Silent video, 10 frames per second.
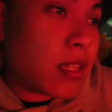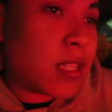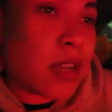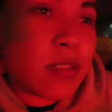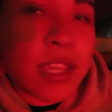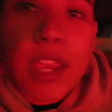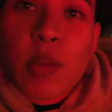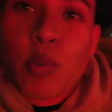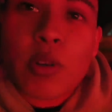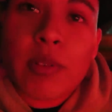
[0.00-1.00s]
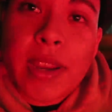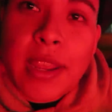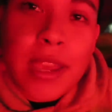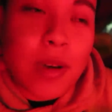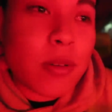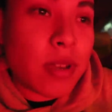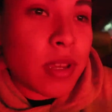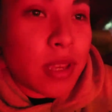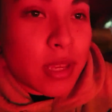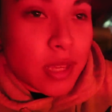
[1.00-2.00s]
San Jose airport right now
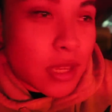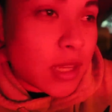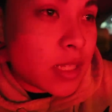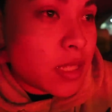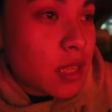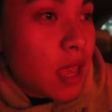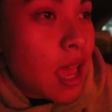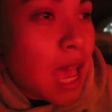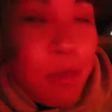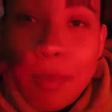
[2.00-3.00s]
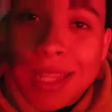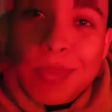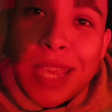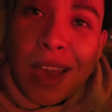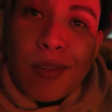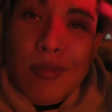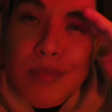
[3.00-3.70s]
because I'm about to be out.